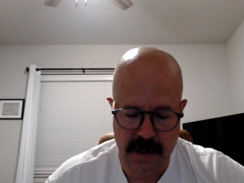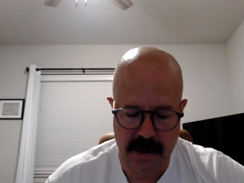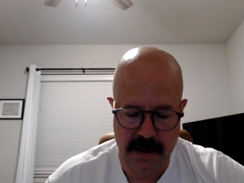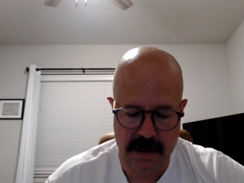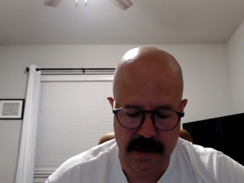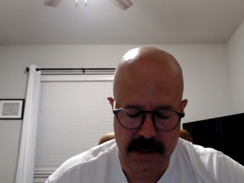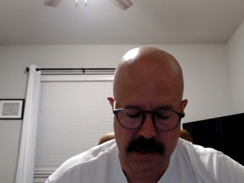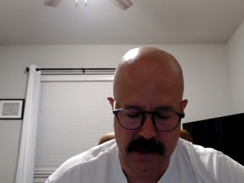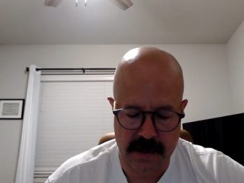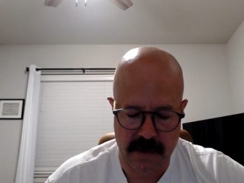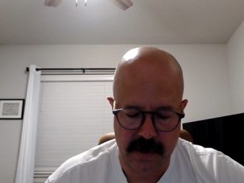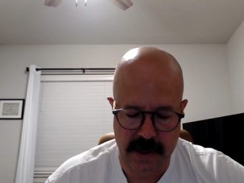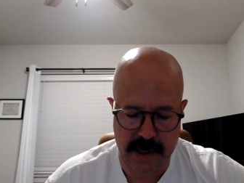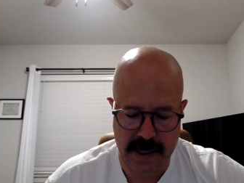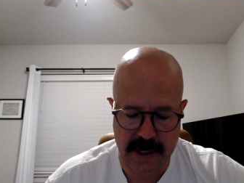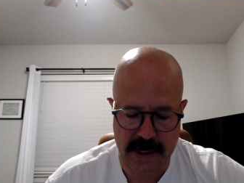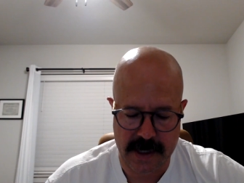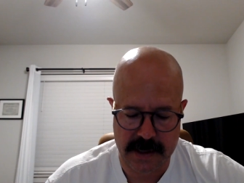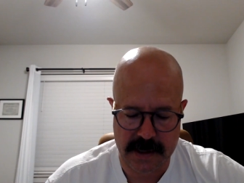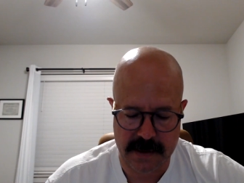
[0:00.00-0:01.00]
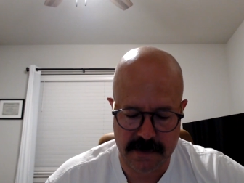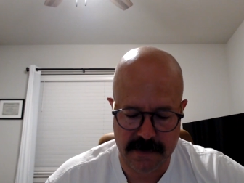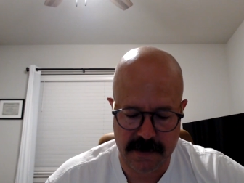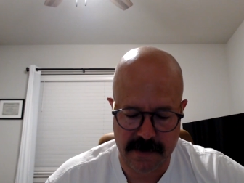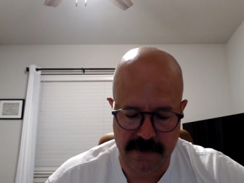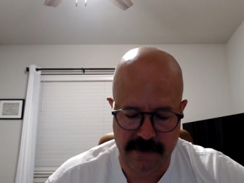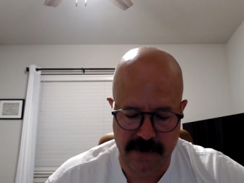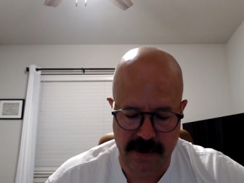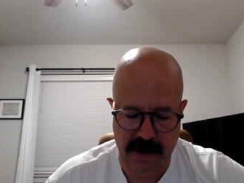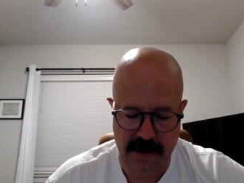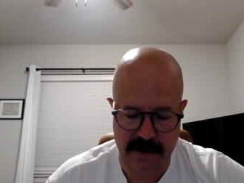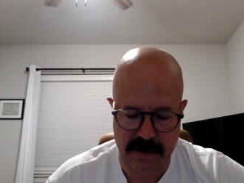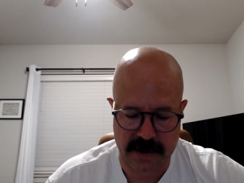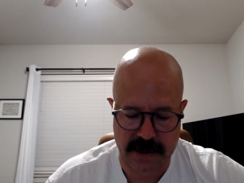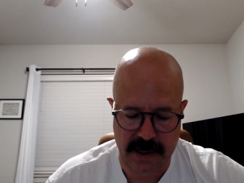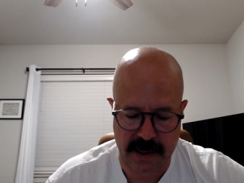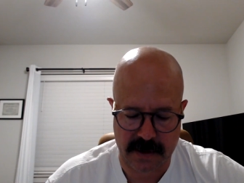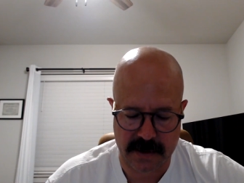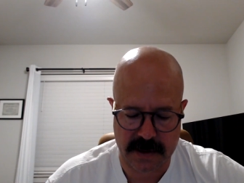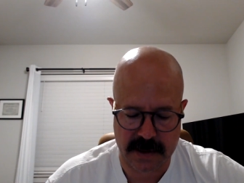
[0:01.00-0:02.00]
These were the heads of their fathers'
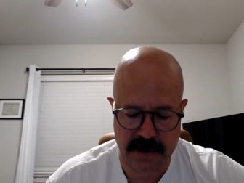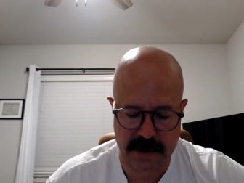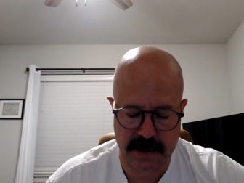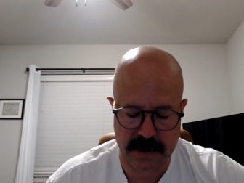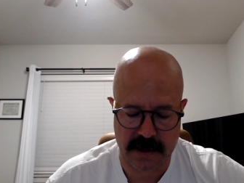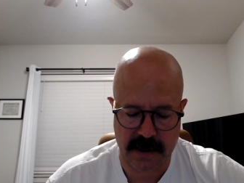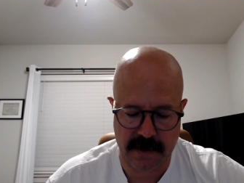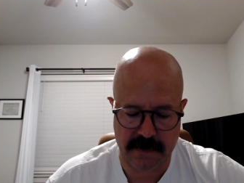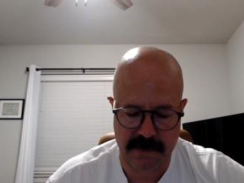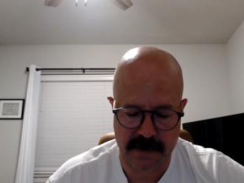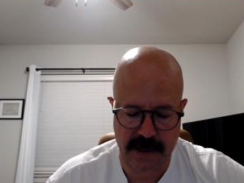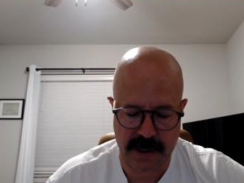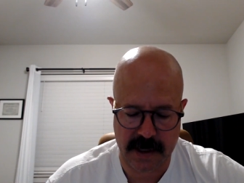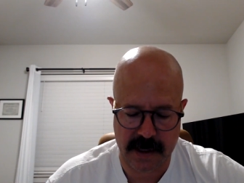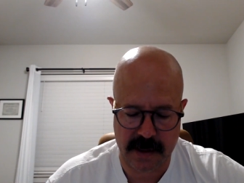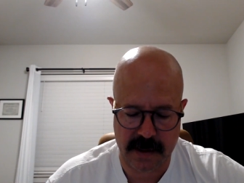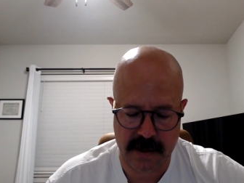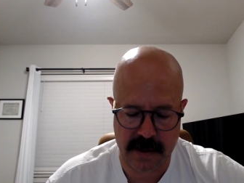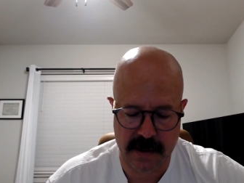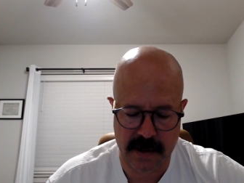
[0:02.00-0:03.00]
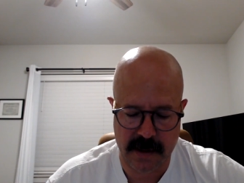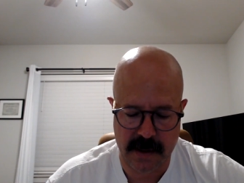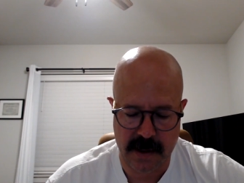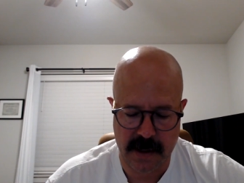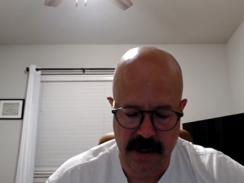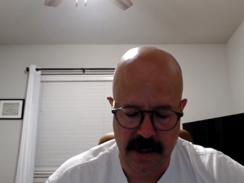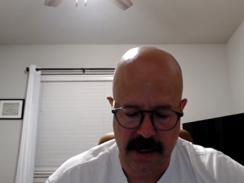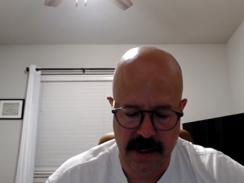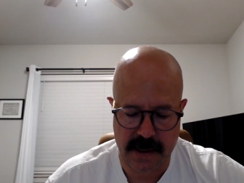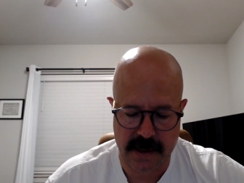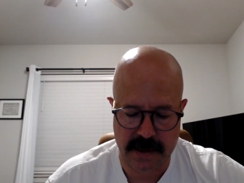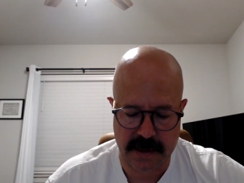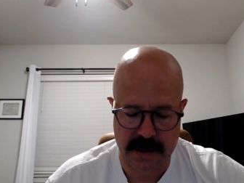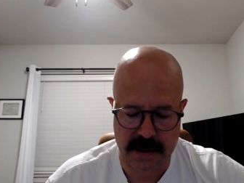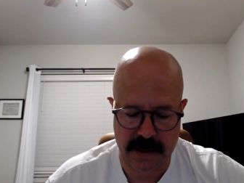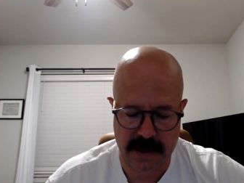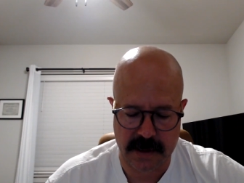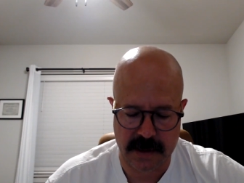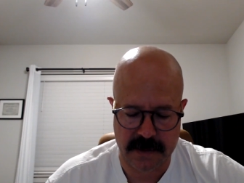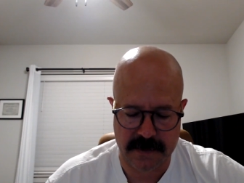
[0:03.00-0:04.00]
houses of Laadan, and the
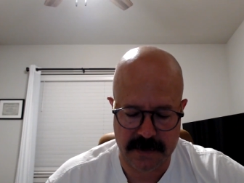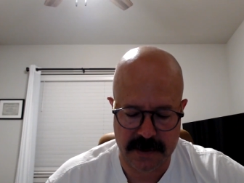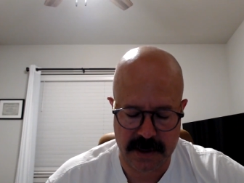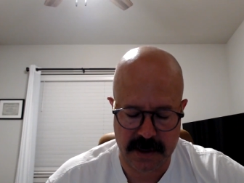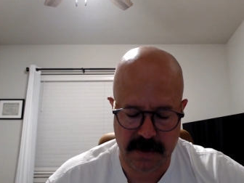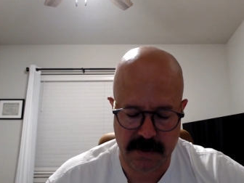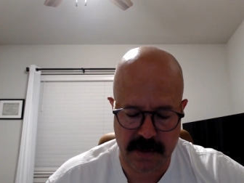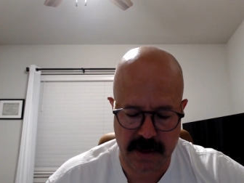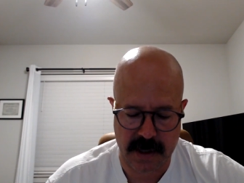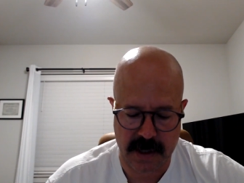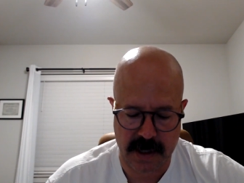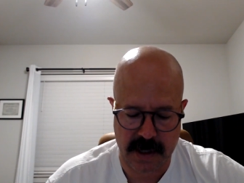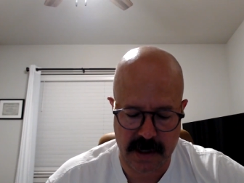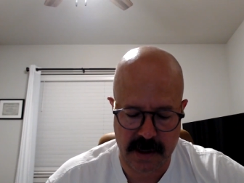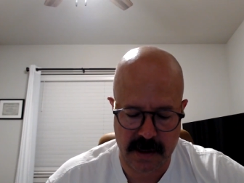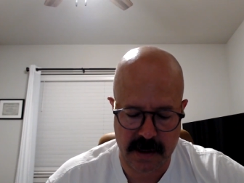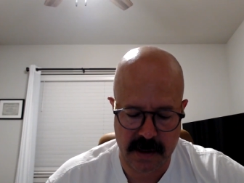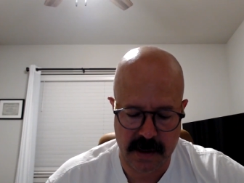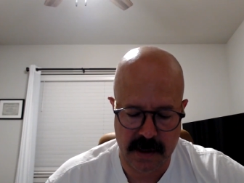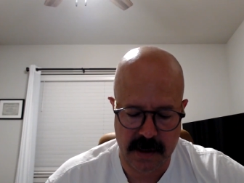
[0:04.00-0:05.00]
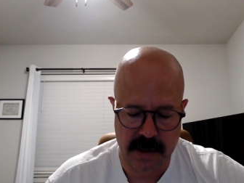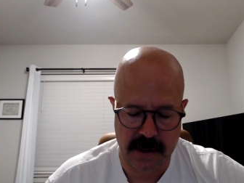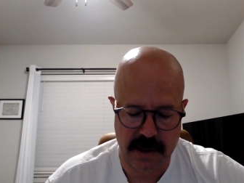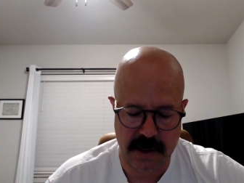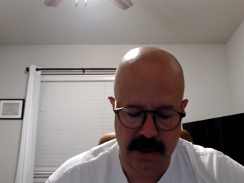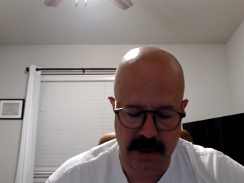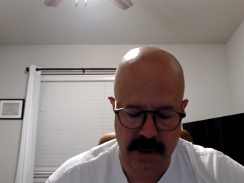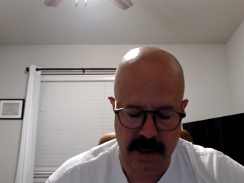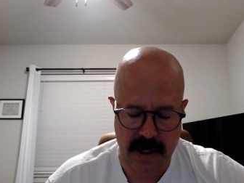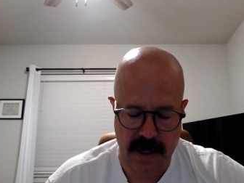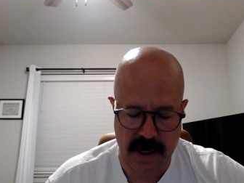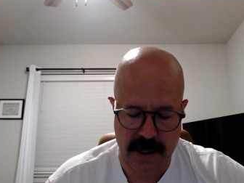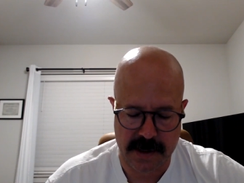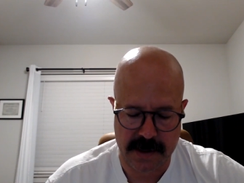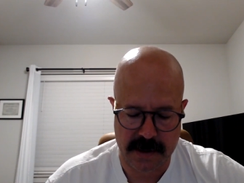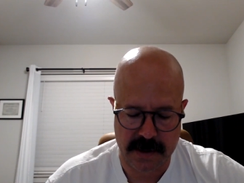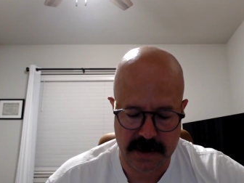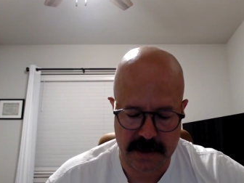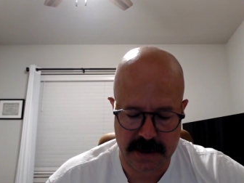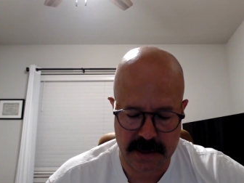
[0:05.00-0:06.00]
sons of Shimei,
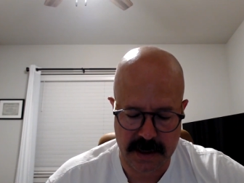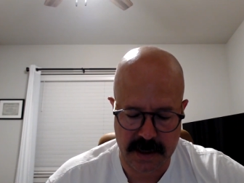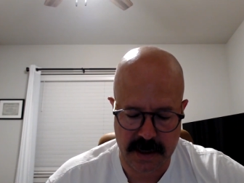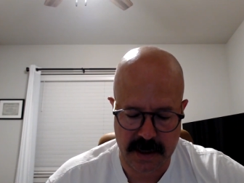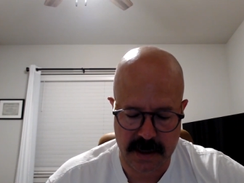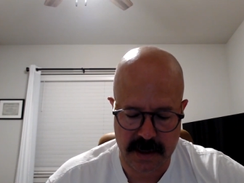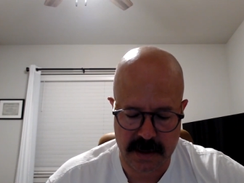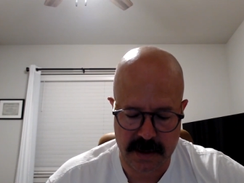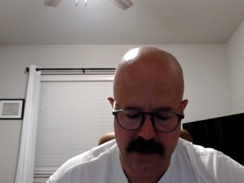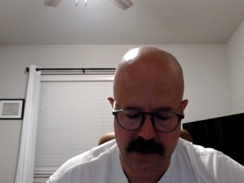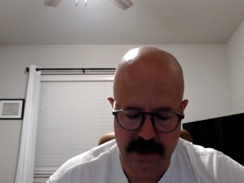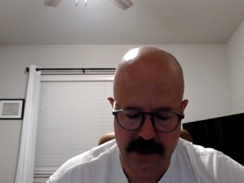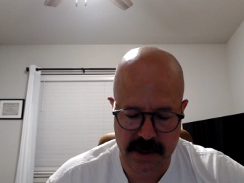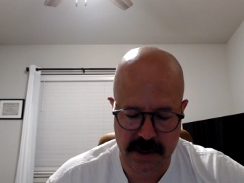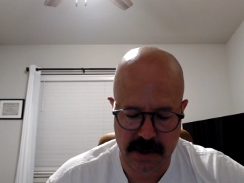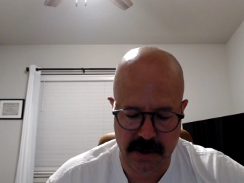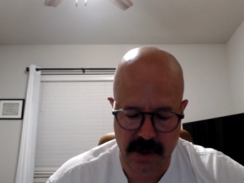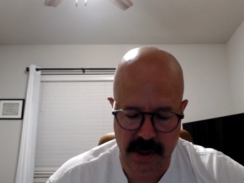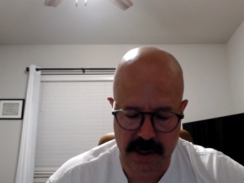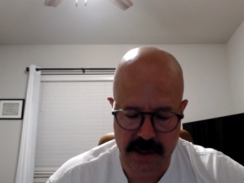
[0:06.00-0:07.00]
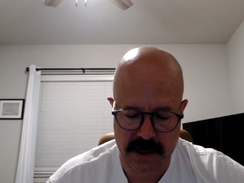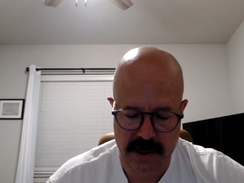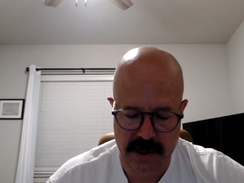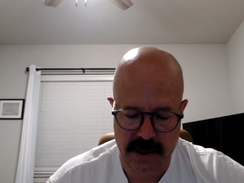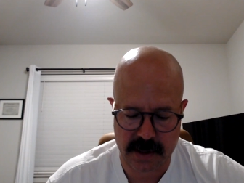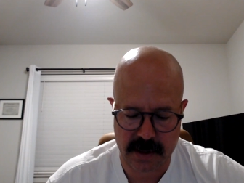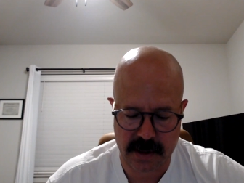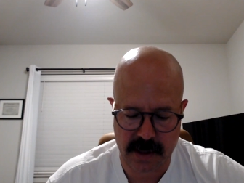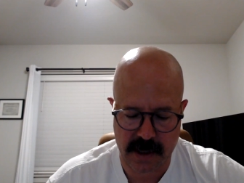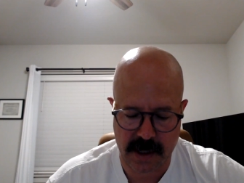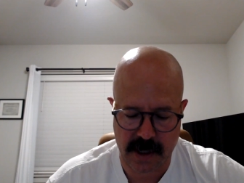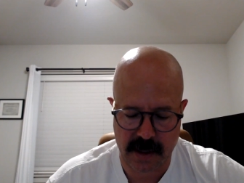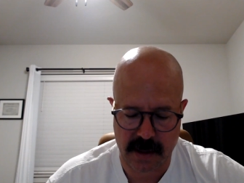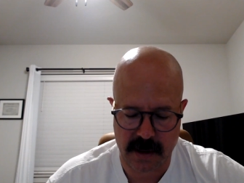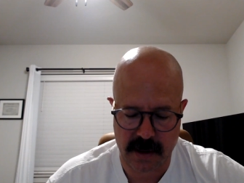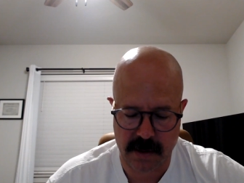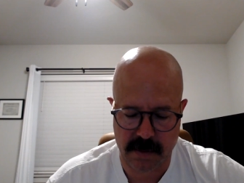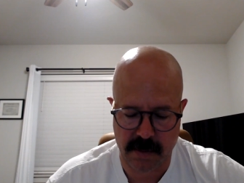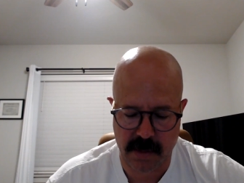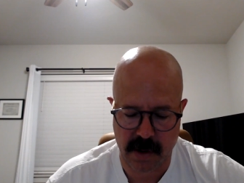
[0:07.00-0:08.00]
Janoth, Zina, Jewash, and
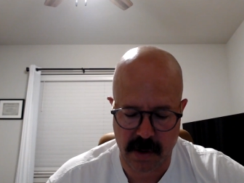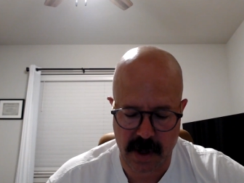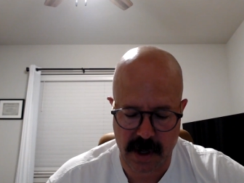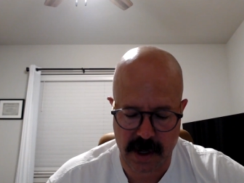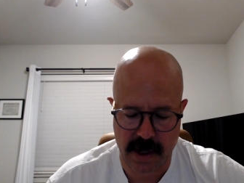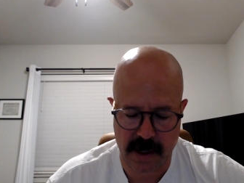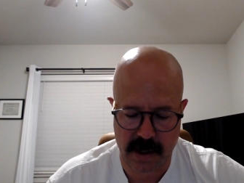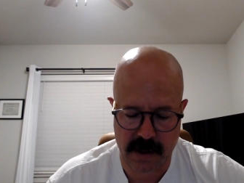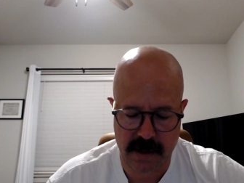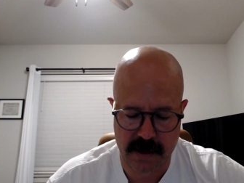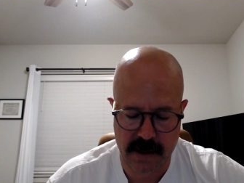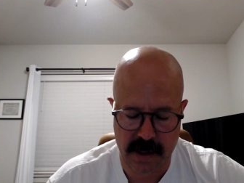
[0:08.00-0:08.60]
Beriah.